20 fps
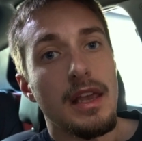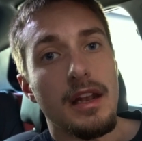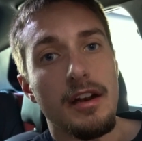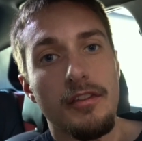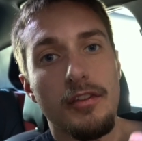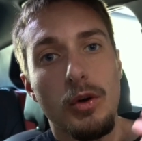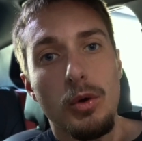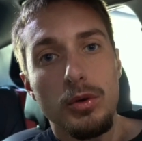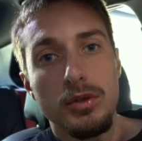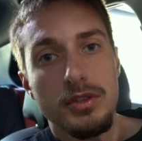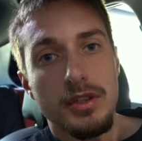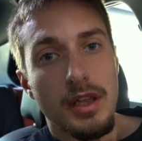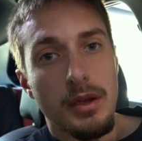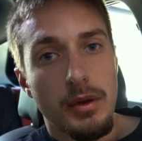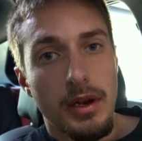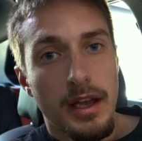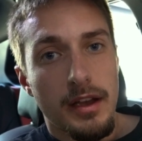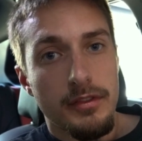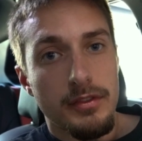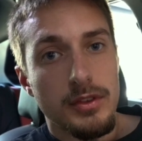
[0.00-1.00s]
And of course they
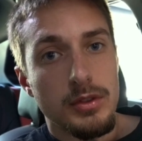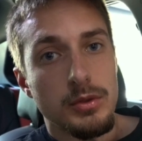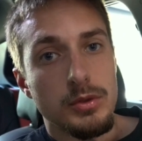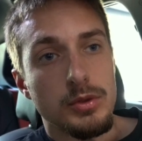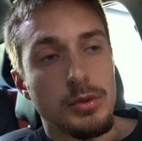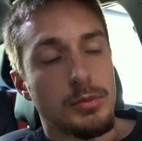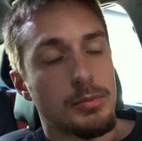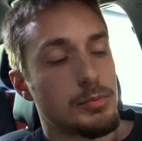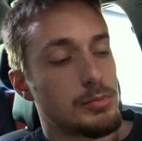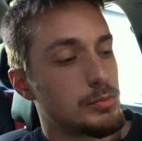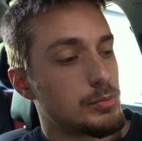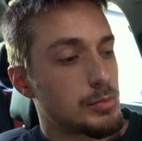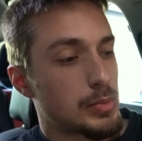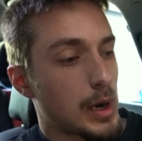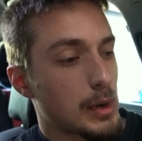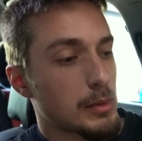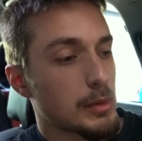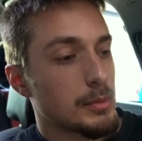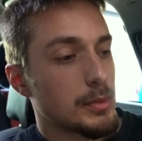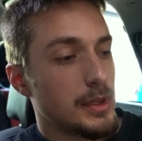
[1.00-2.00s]
would have to
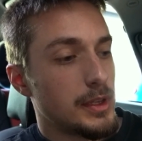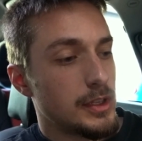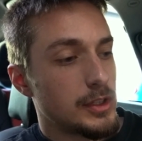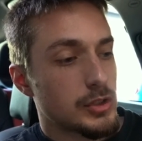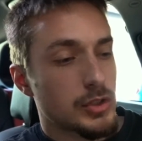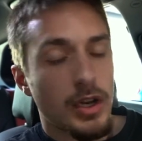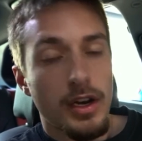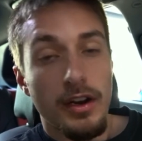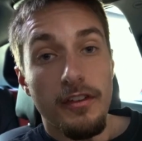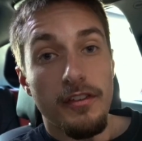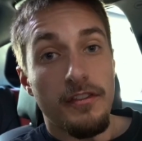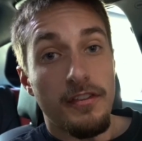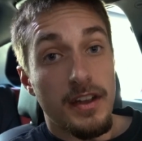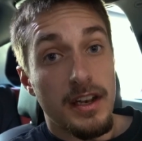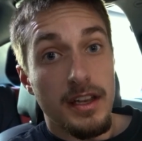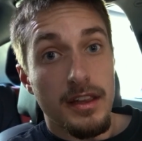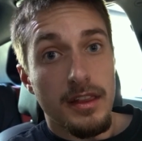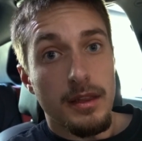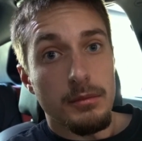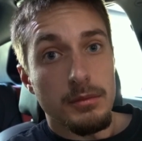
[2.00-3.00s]
probably try to
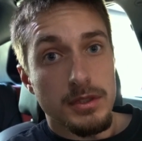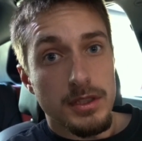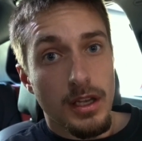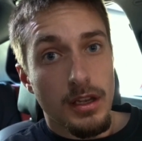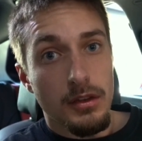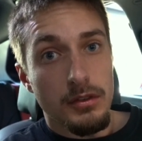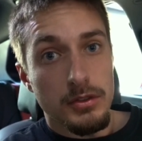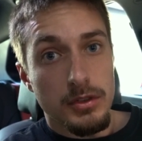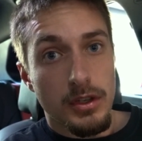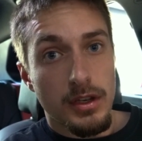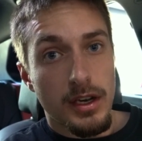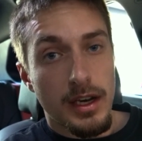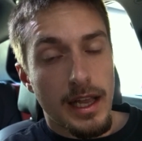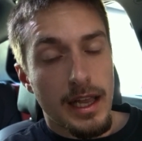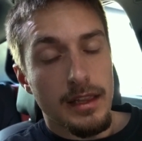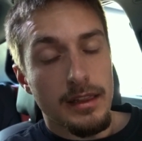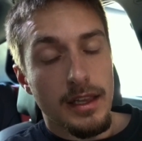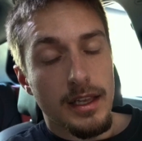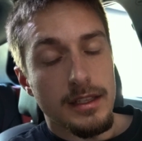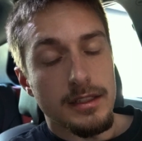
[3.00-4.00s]
fit it themselves on
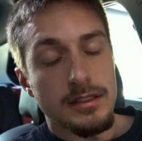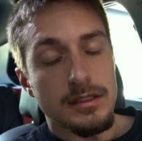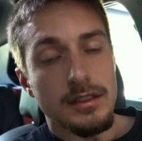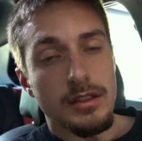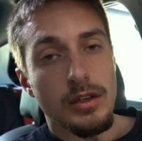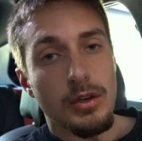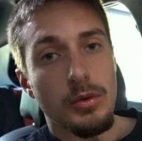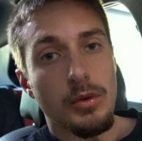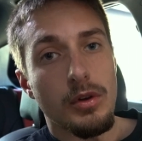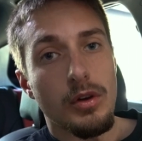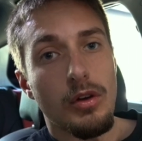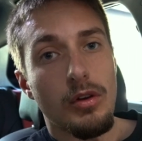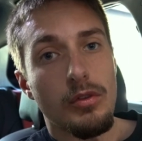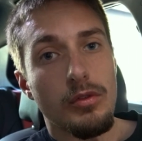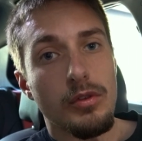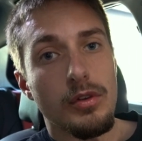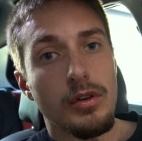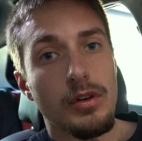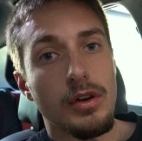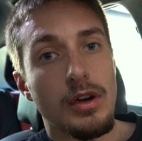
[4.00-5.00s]
an line steering wheel
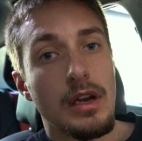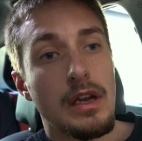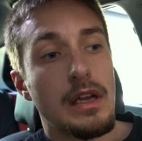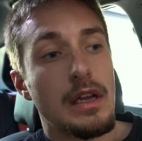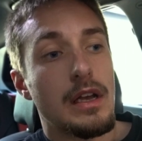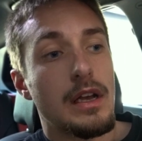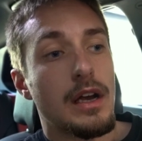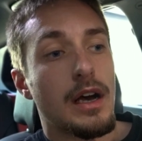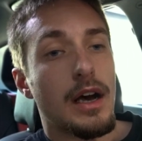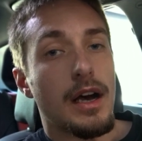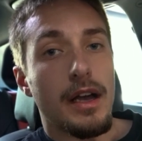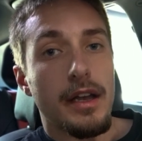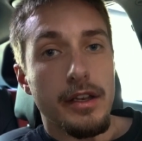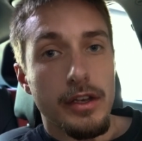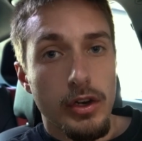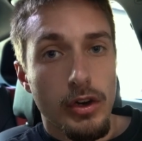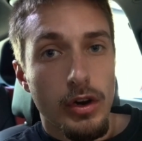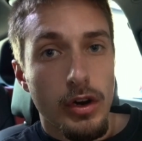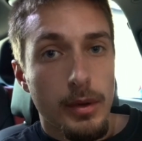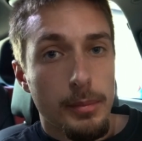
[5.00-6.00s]
over on uh,
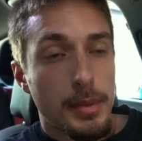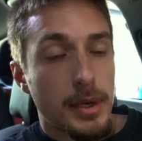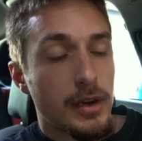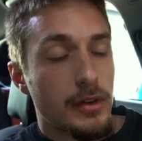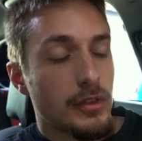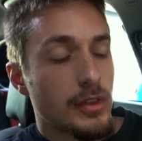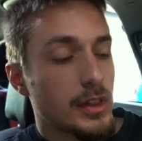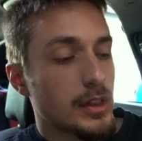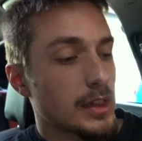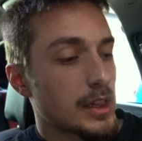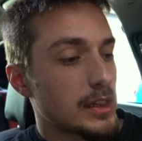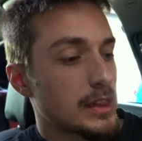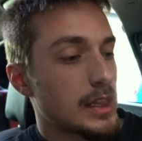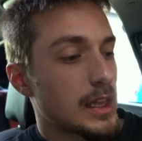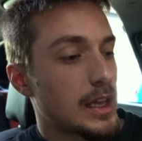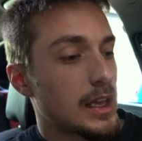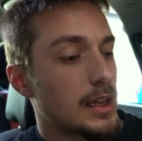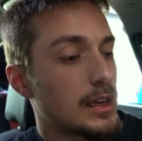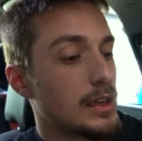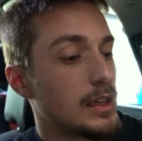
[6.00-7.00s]
Europe and everything like
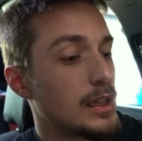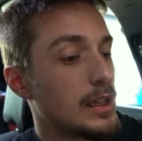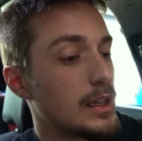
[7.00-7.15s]
that.